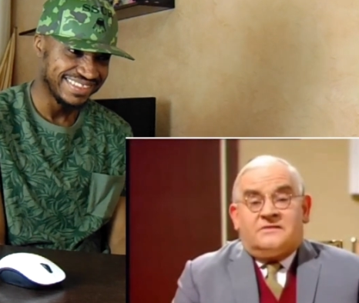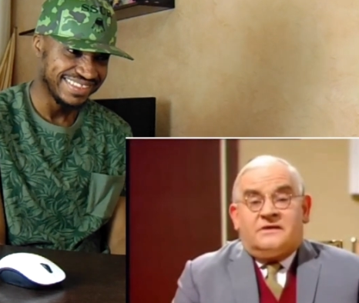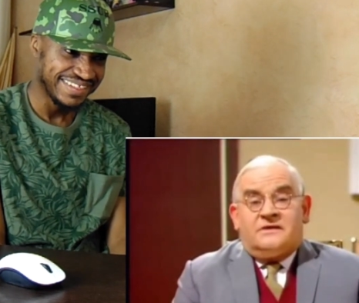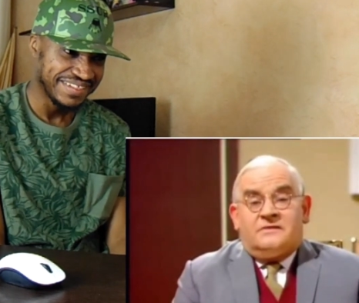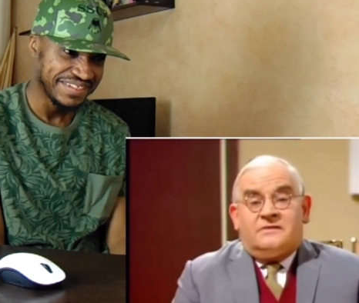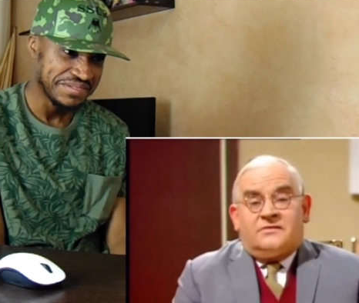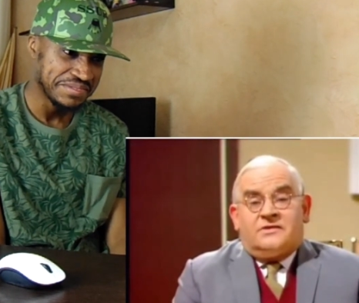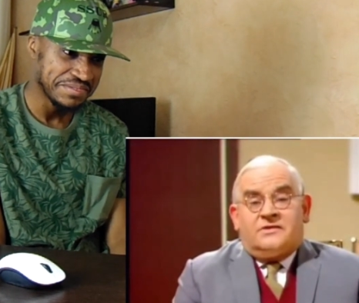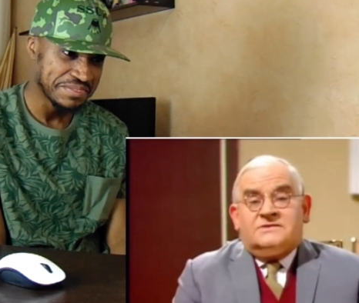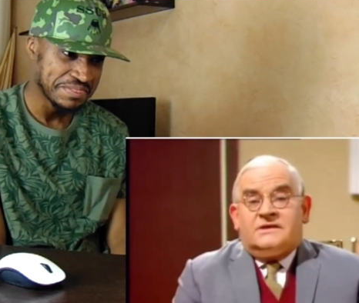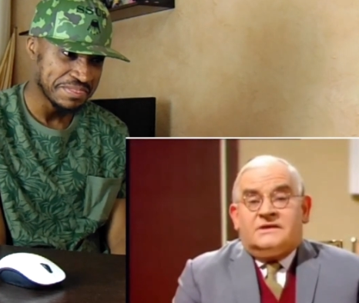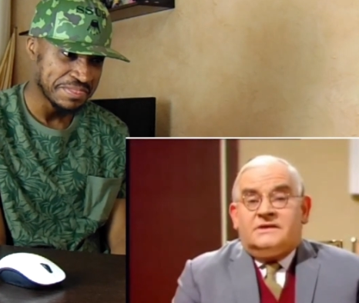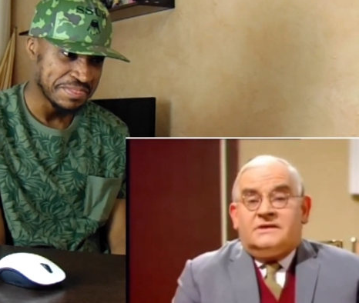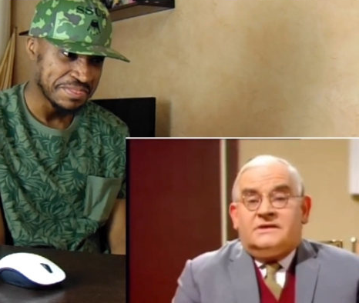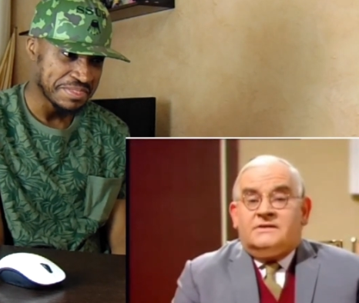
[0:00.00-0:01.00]
Speaker 1: of
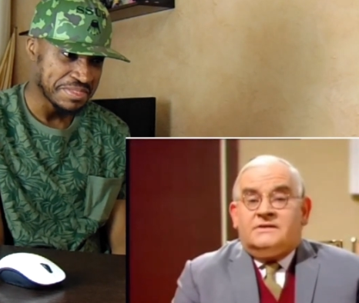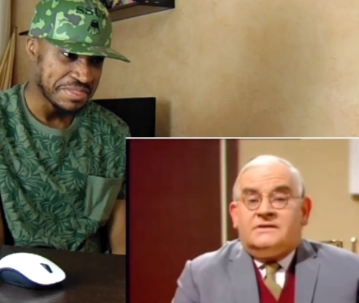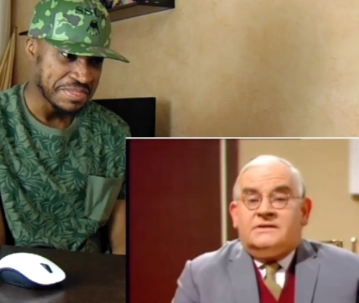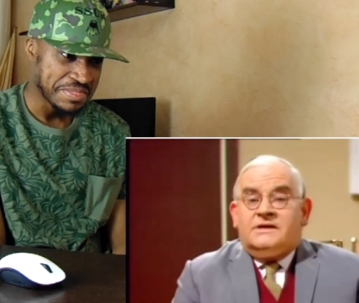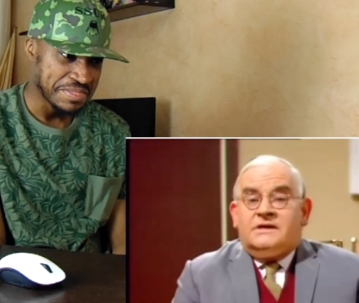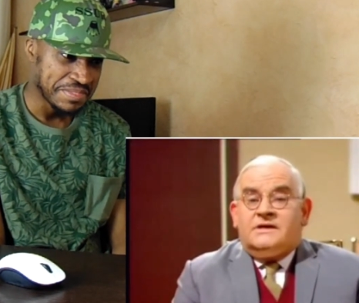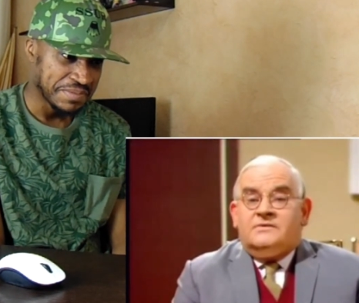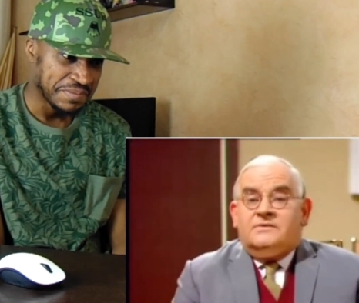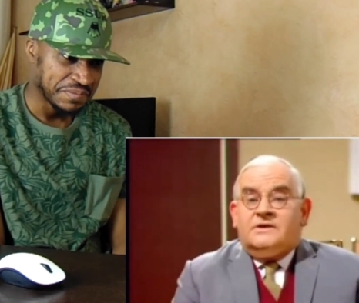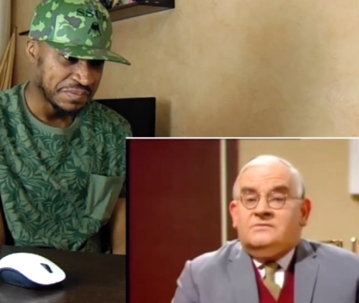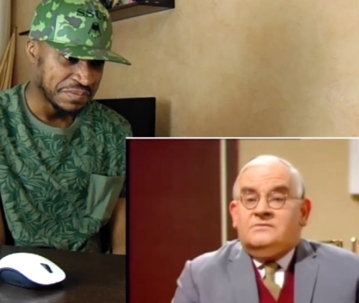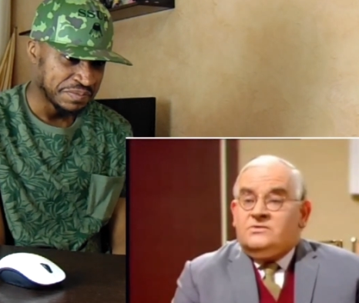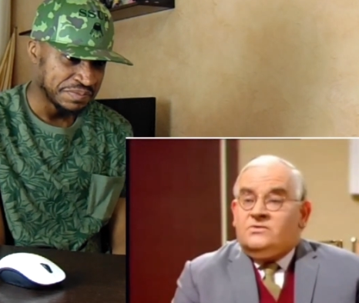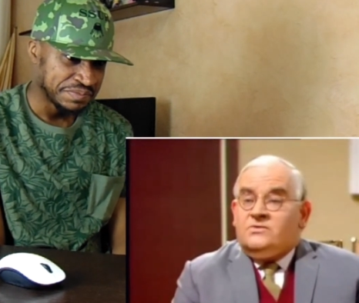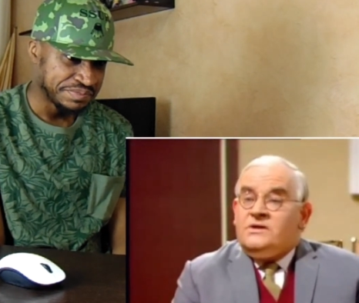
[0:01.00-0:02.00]
invoicing the other day when I
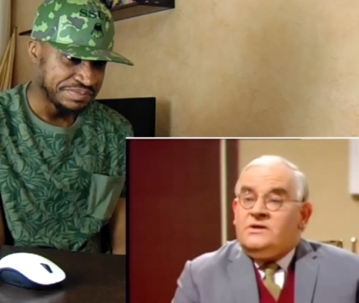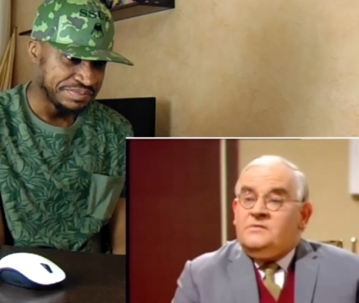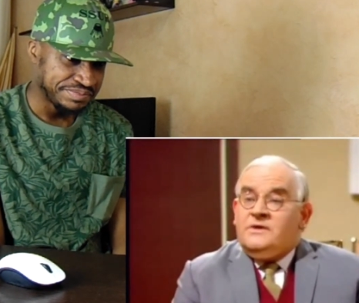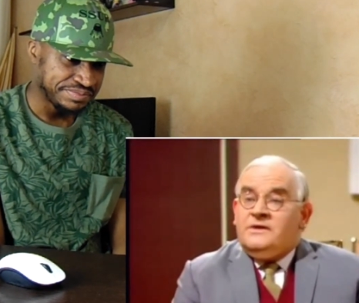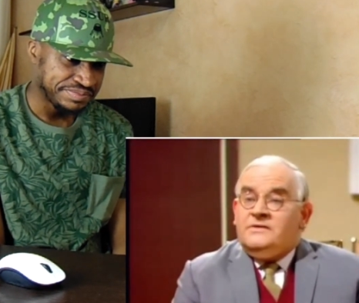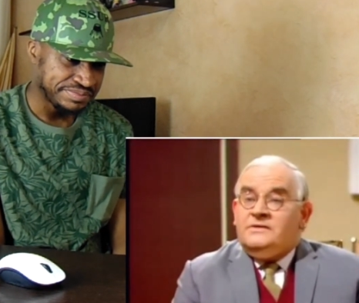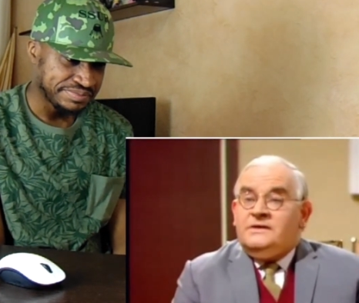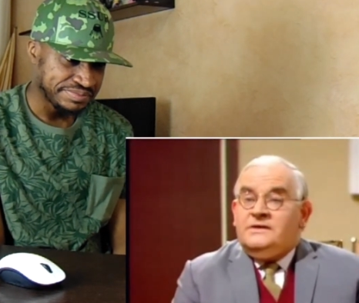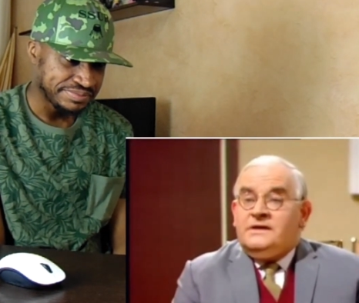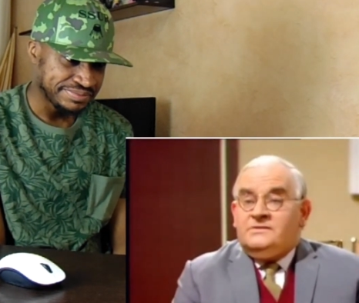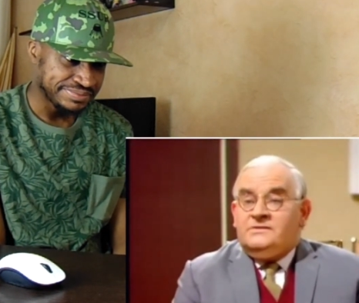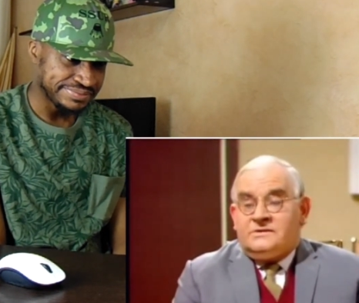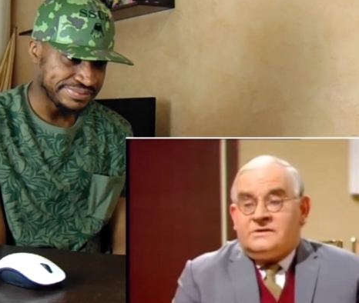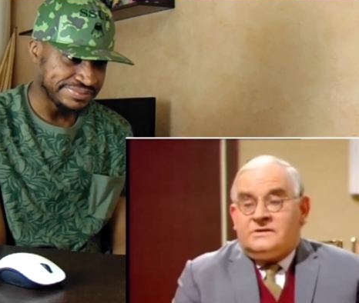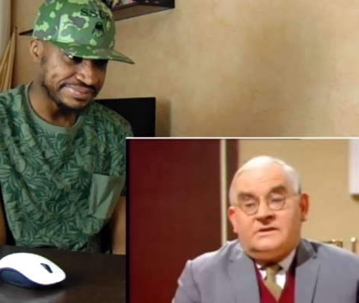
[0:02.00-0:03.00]
was talking about the
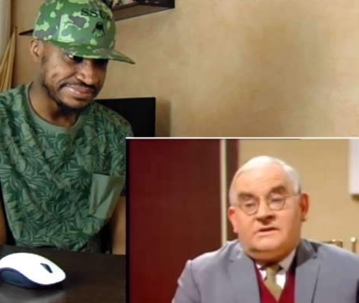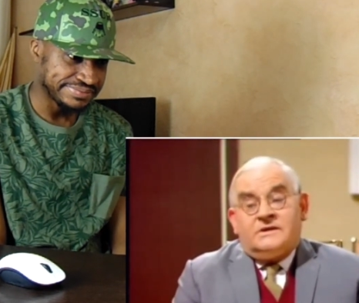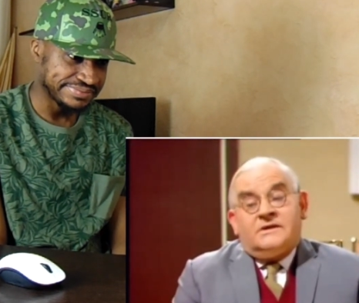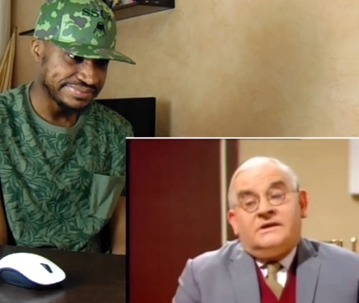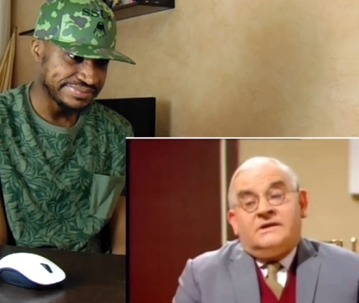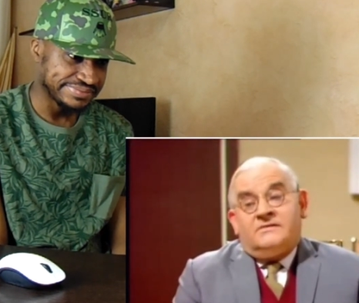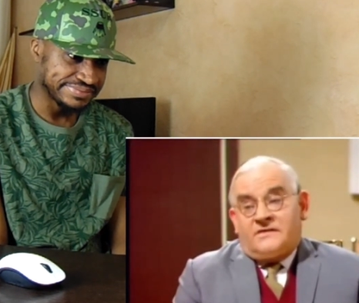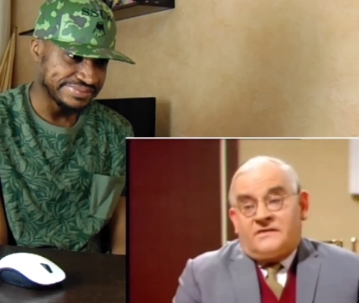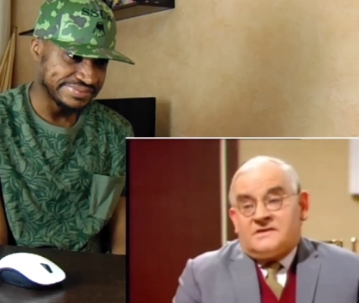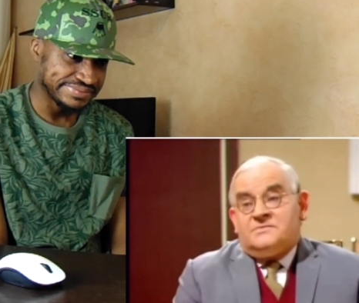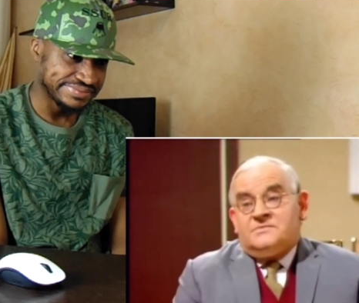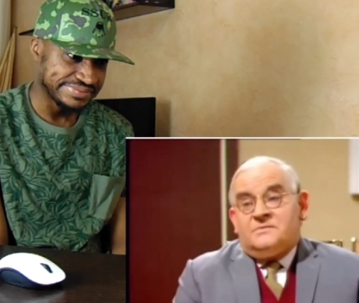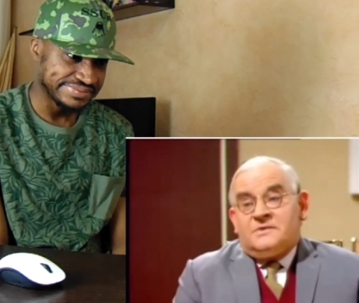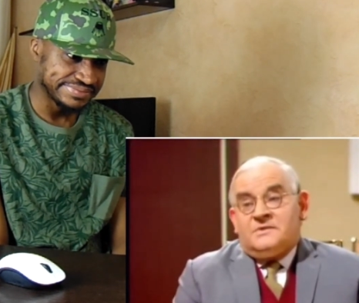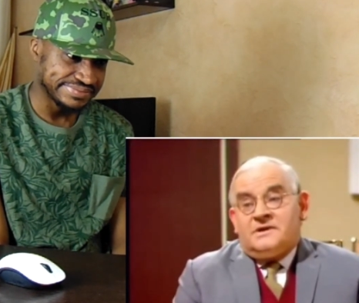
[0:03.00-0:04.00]
downturn
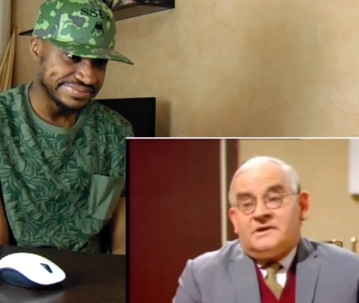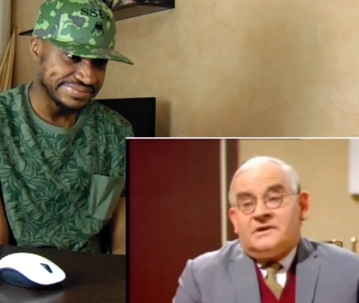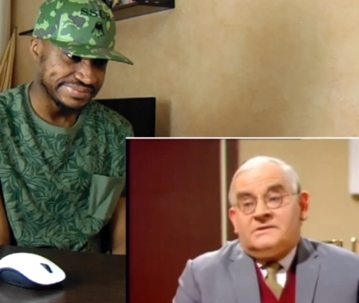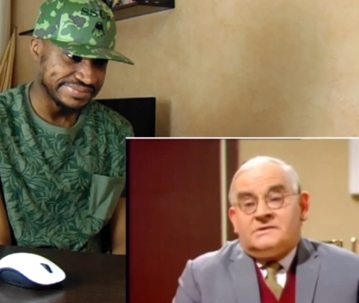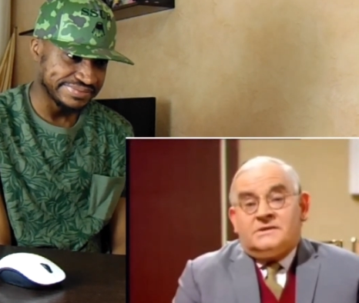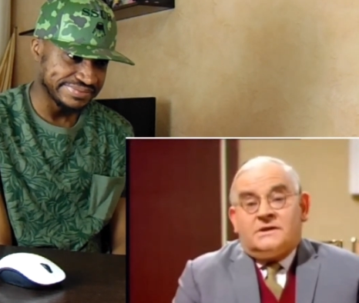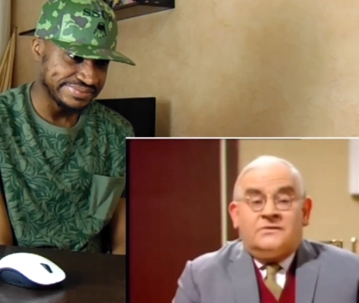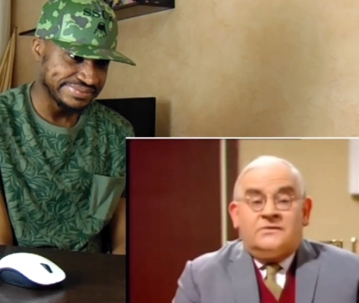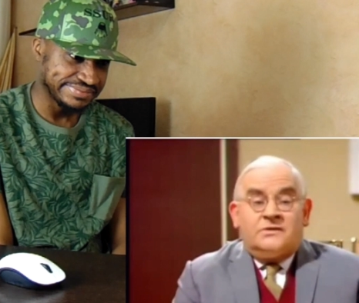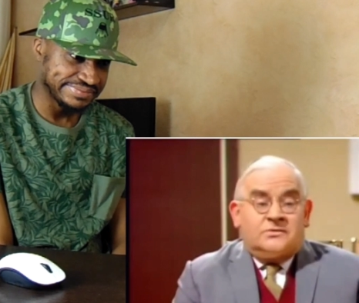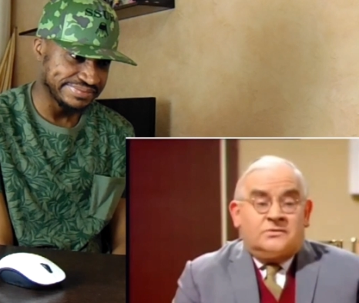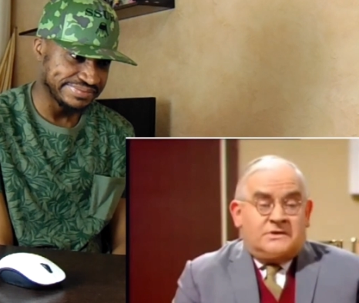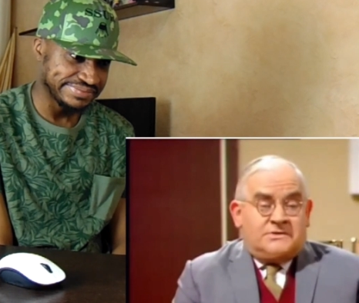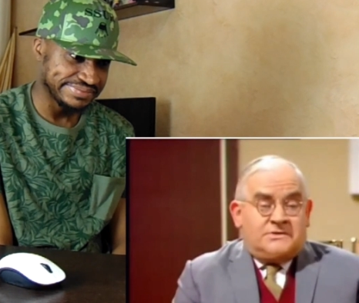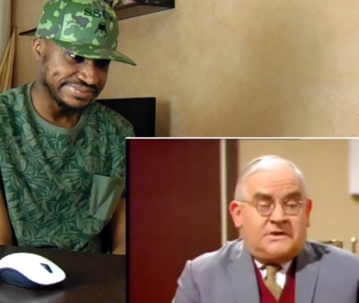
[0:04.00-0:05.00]
investment potential of
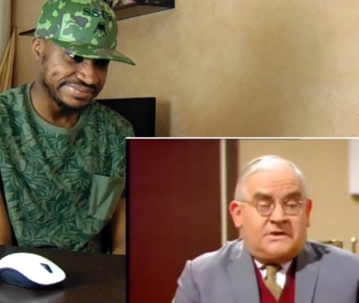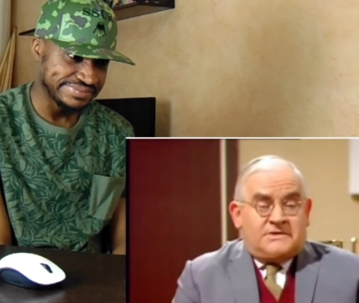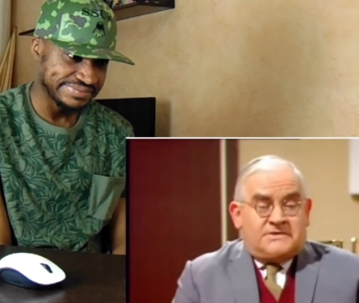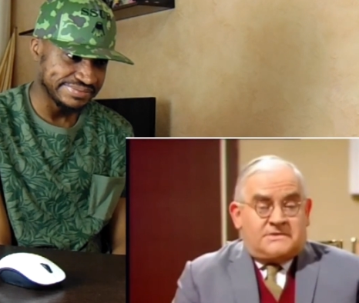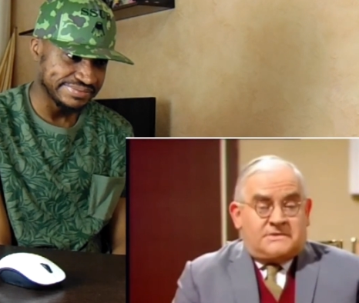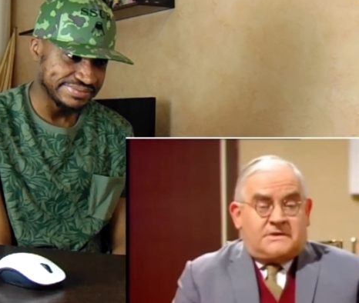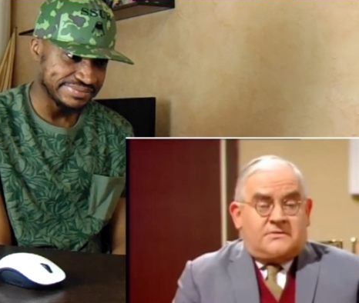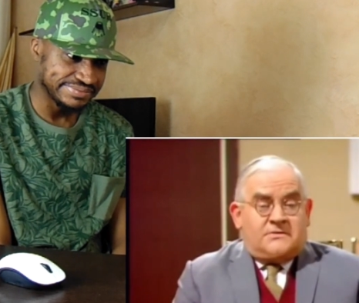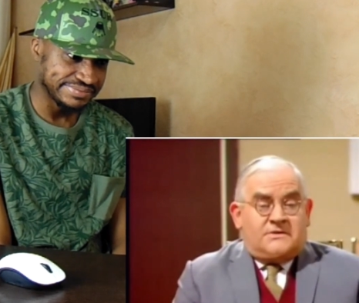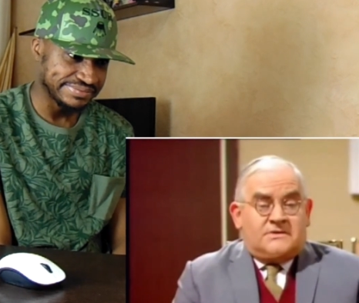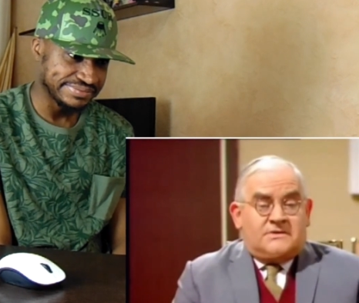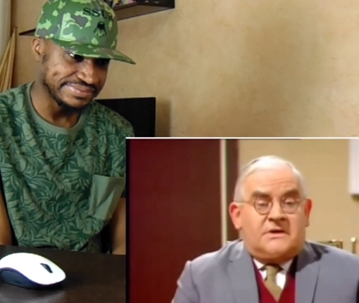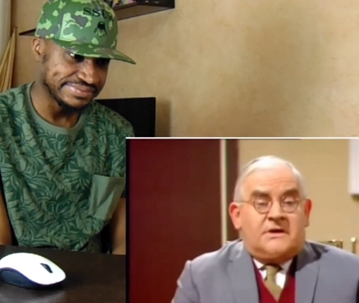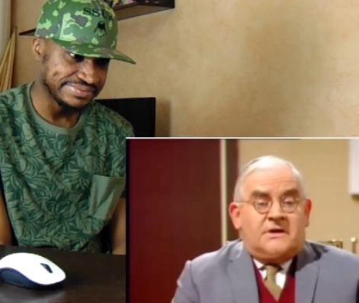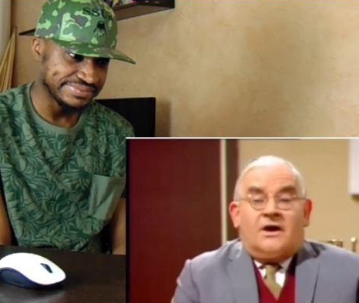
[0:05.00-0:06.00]
unit trusts, sir,
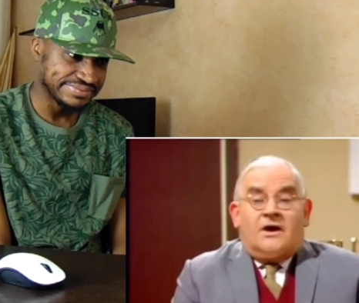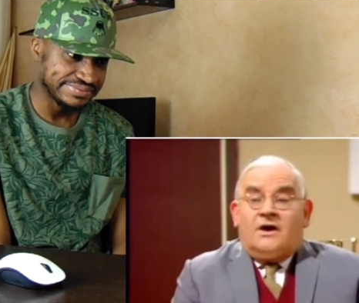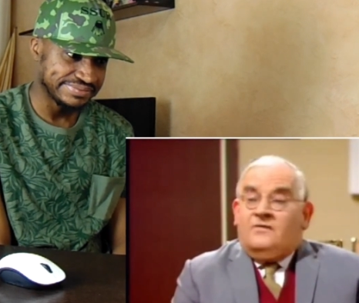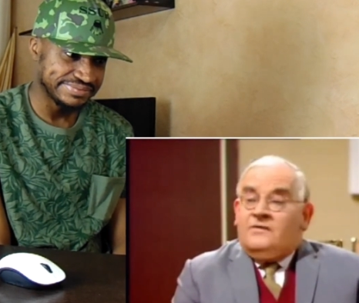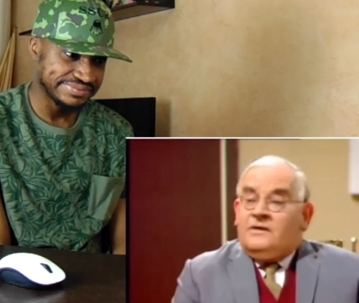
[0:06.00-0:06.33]
which... I'll...